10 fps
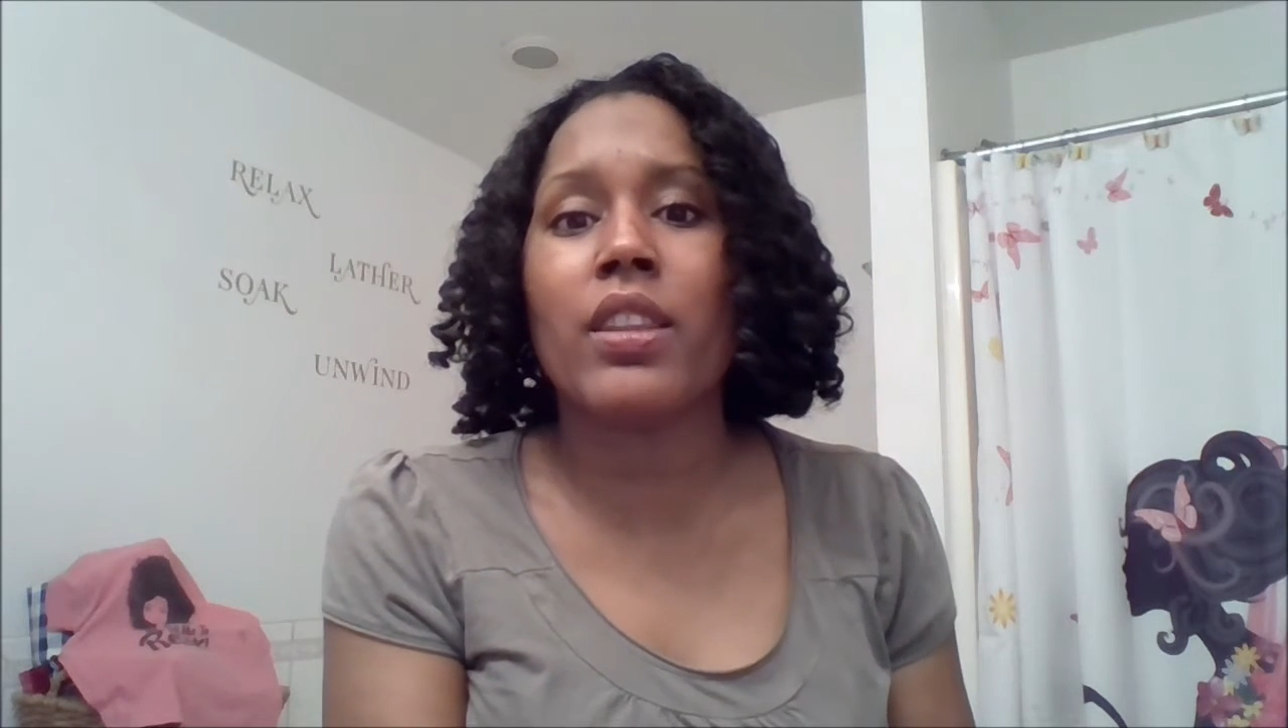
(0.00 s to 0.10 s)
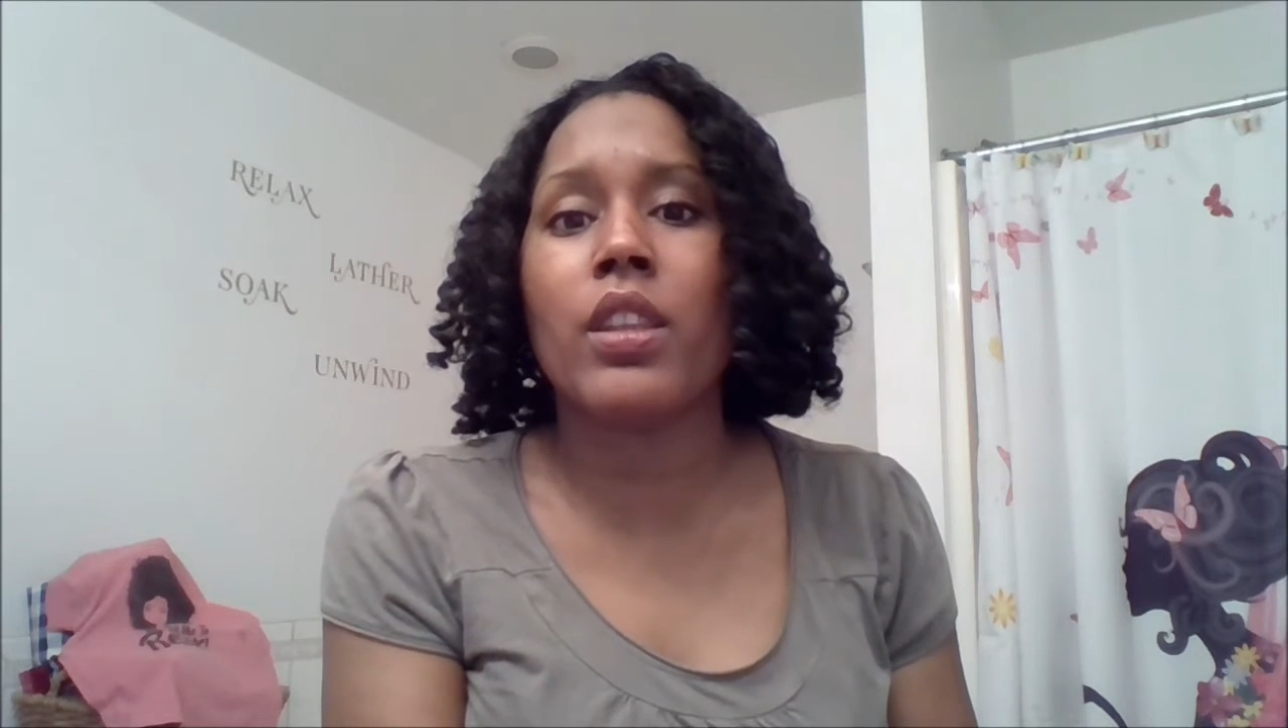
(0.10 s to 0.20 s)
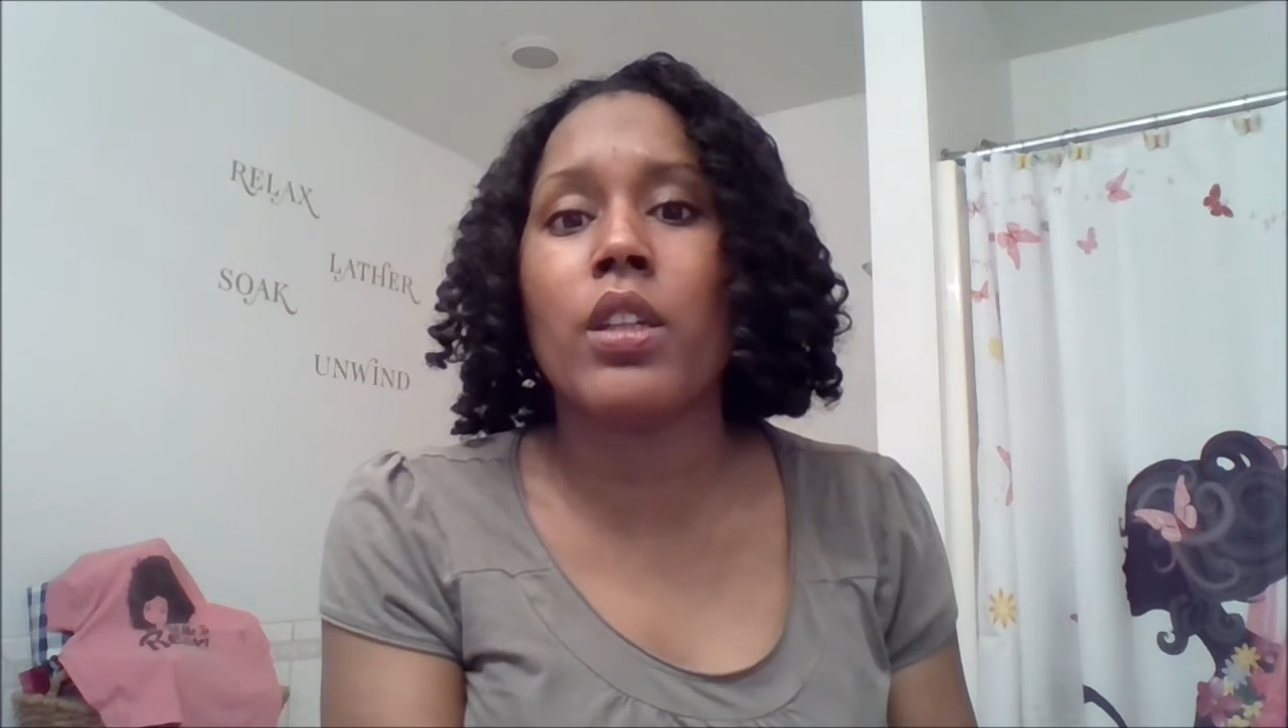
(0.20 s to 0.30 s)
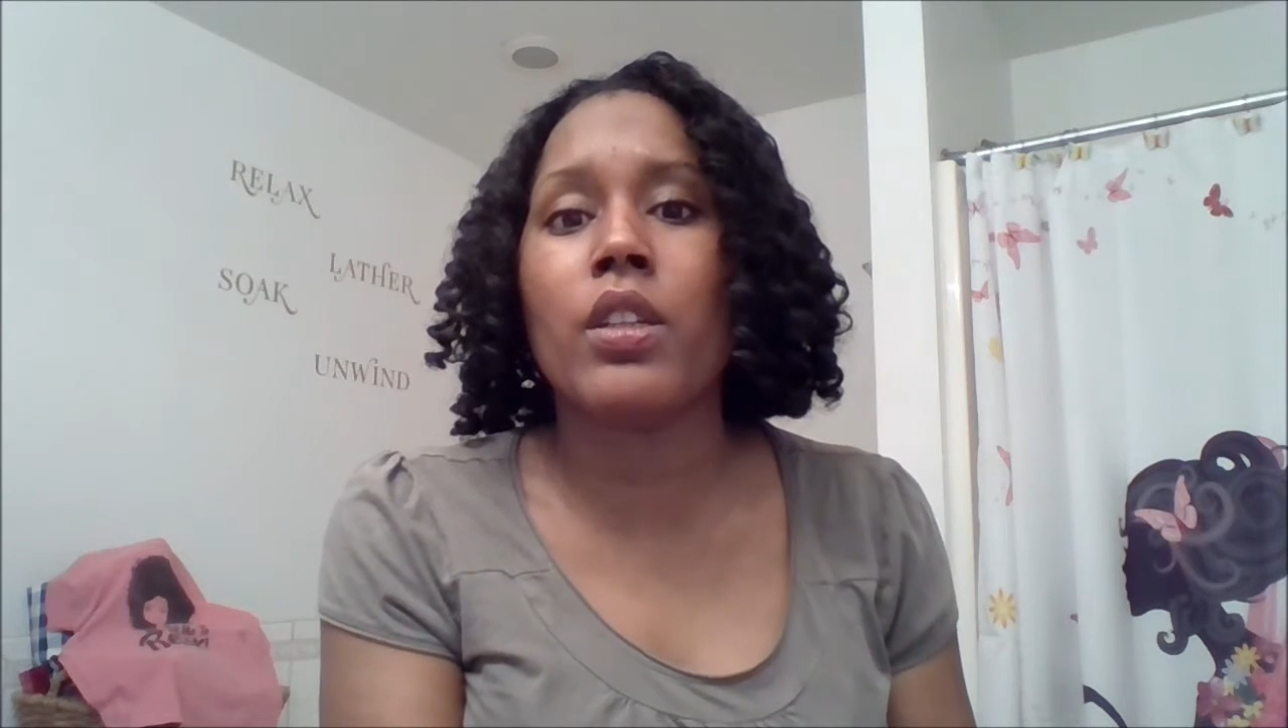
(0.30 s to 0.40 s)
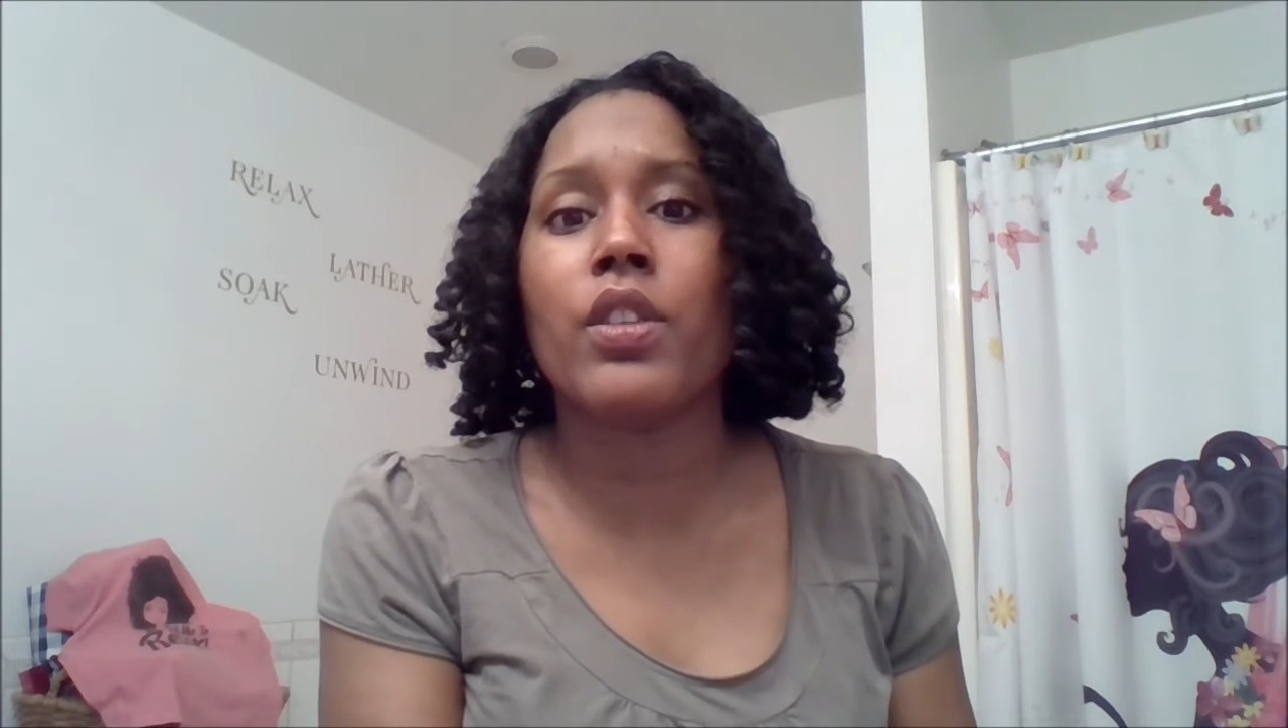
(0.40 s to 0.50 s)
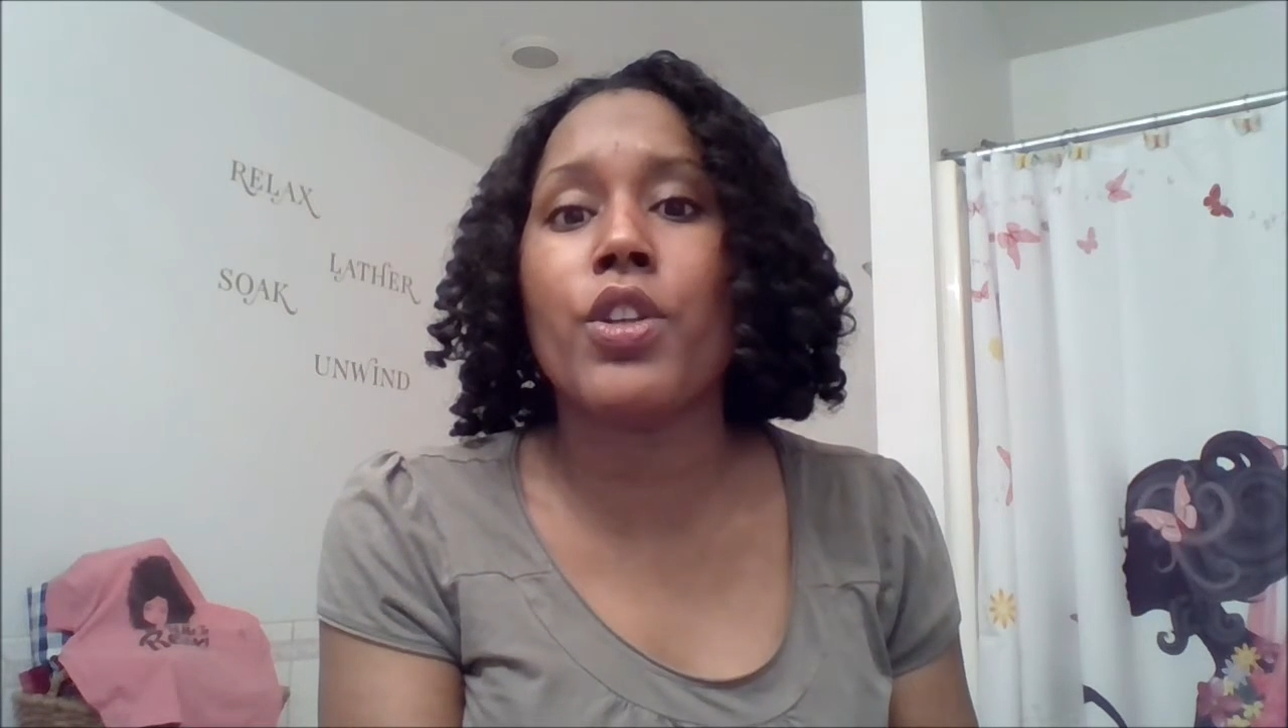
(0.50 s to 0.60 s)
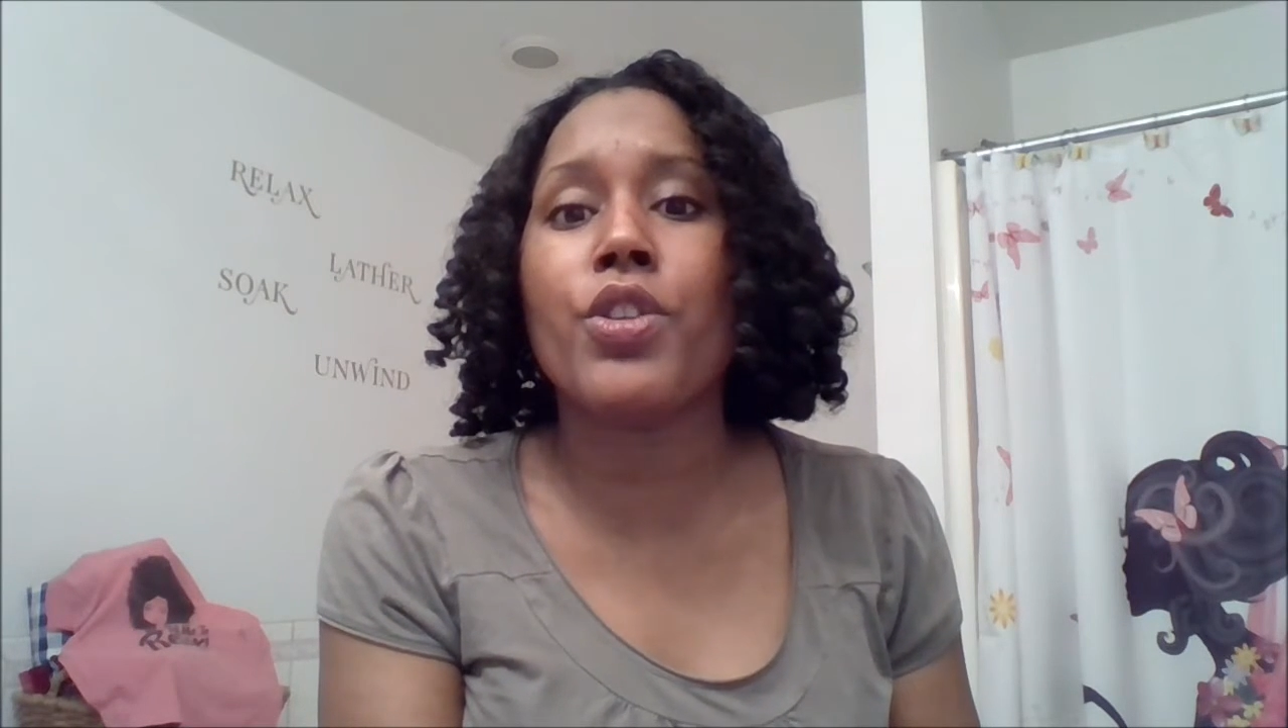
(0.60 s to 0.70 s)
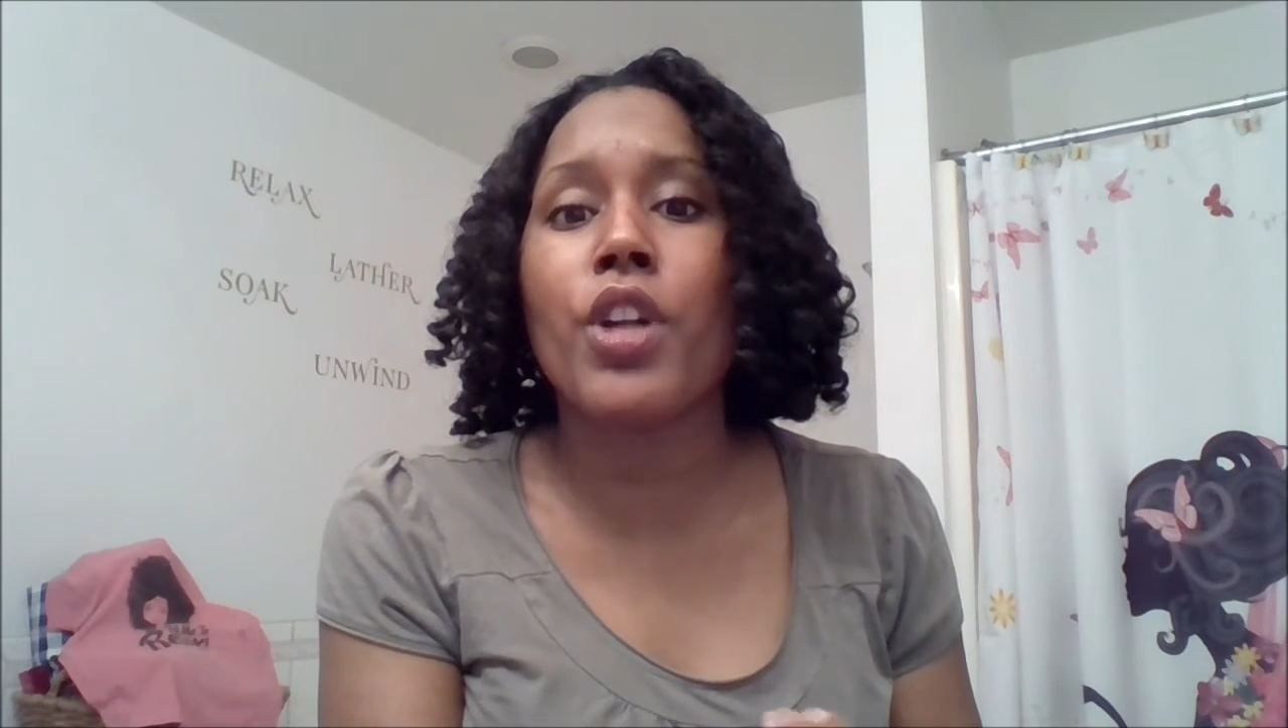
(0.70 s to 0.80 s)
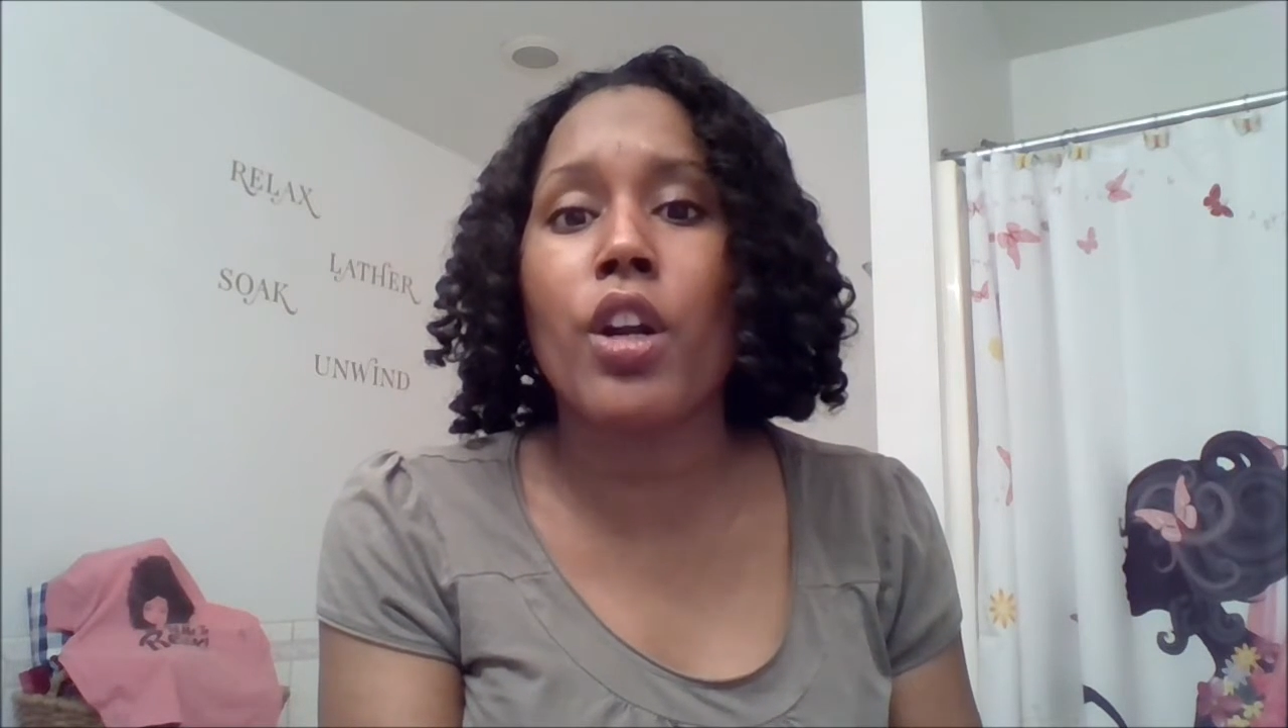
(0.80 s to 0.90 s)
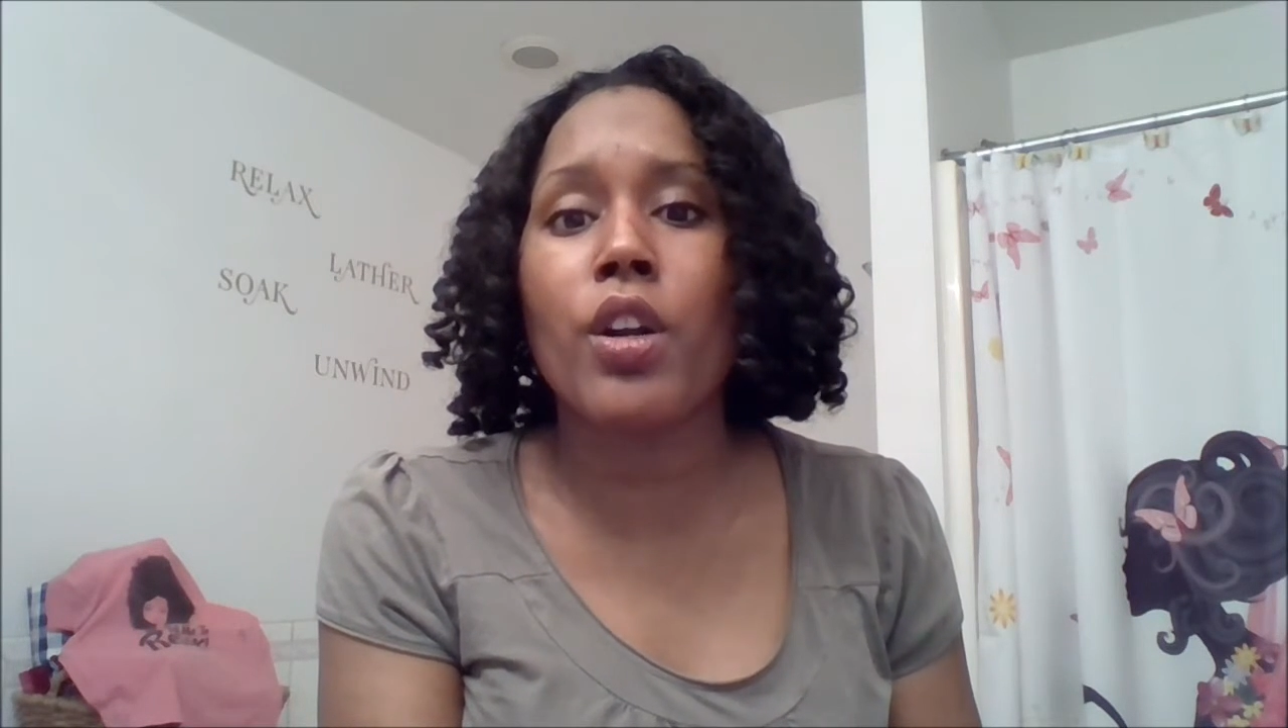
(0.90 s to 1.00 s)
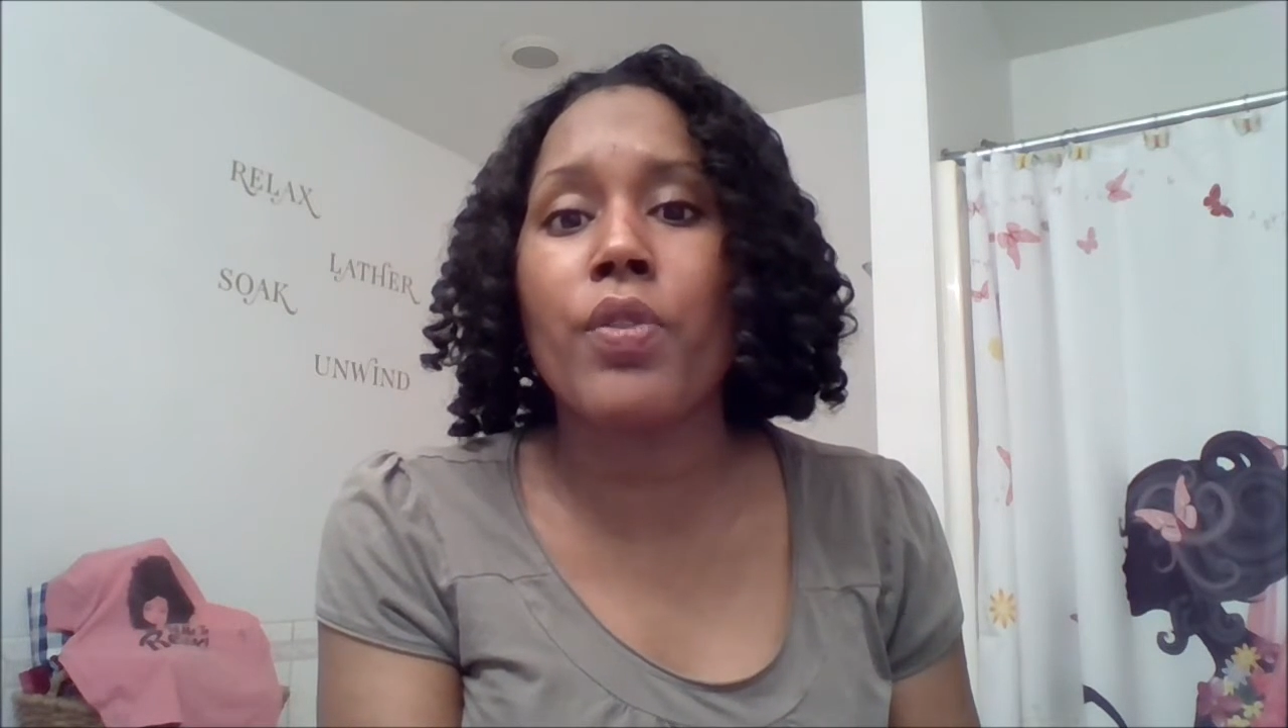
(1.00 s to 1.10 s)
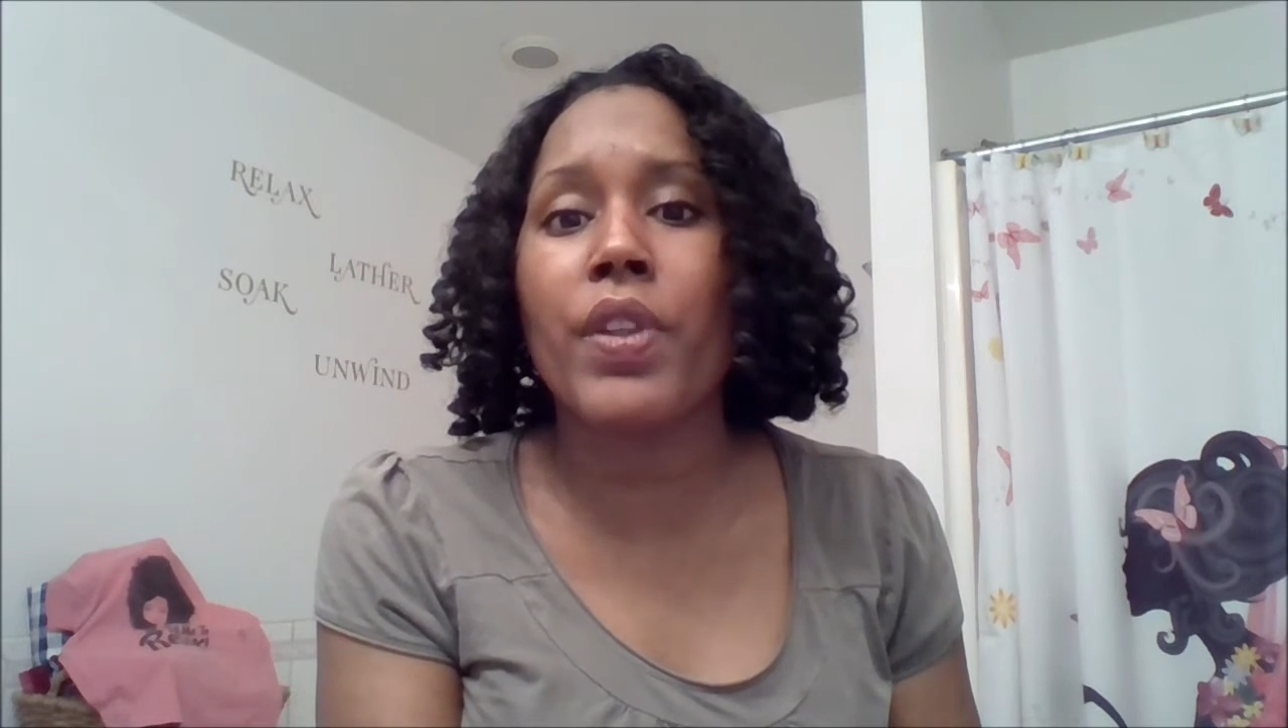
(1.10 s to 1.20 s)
the nerve